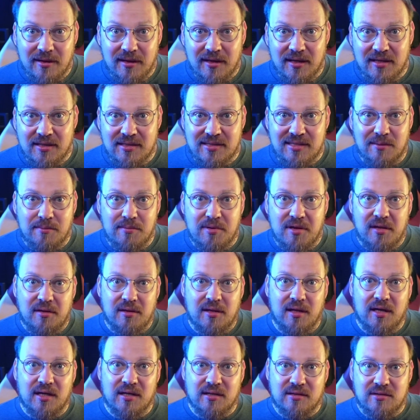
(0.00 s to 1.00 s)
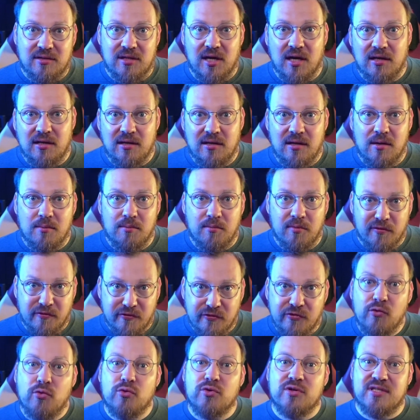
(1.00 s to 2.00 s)
in something that I had done
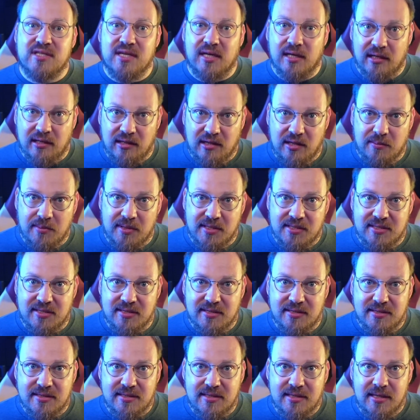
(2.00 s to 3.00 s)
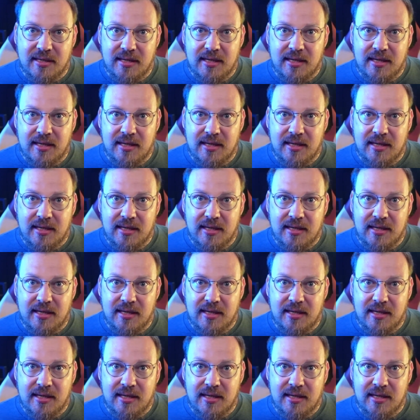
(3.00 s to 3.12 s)
before selling the business.